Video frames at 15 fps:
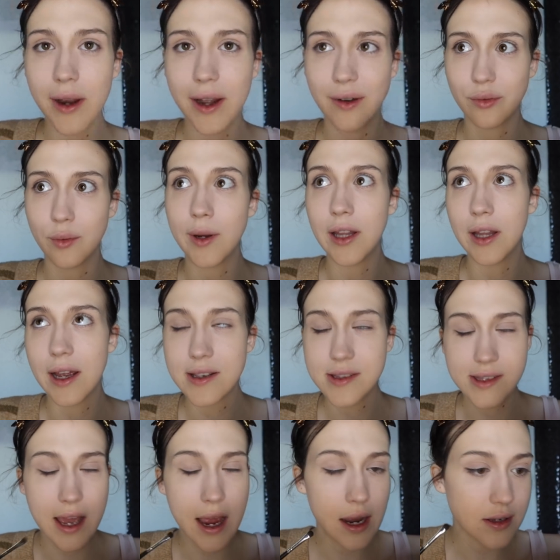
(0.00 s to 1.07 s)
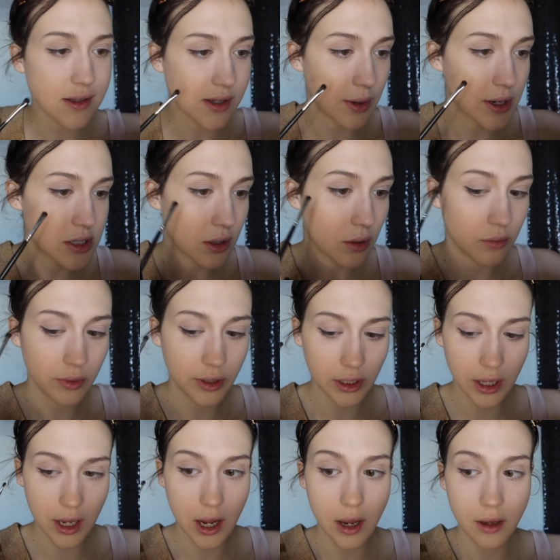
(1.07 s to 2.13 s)
and I've realized that. So I don't
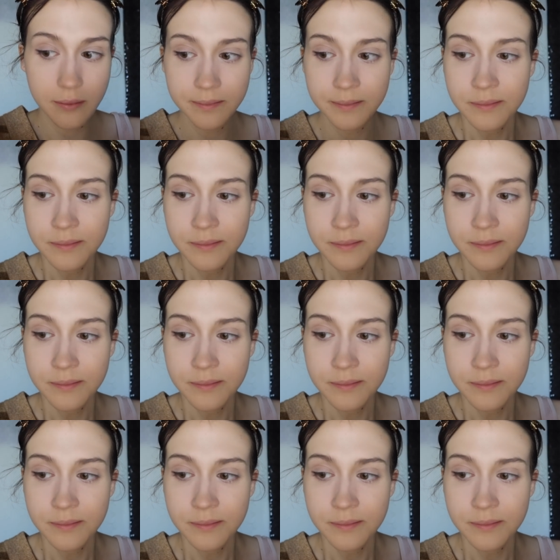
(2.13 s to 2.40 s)
really,